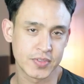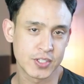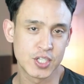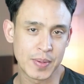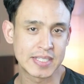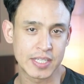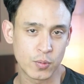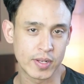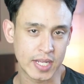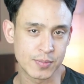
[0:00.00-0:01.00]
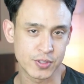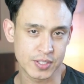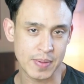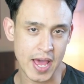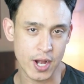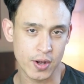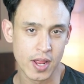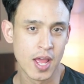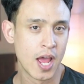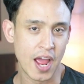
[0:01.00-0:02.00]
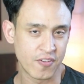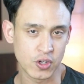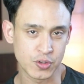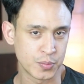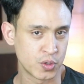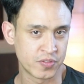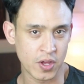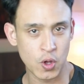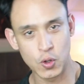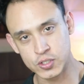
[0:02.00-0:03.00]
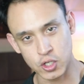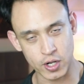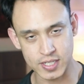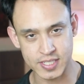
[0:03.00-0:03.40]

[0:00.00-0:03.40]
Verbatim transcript: So basically when it comes to this pattern, I first removed the whole skirted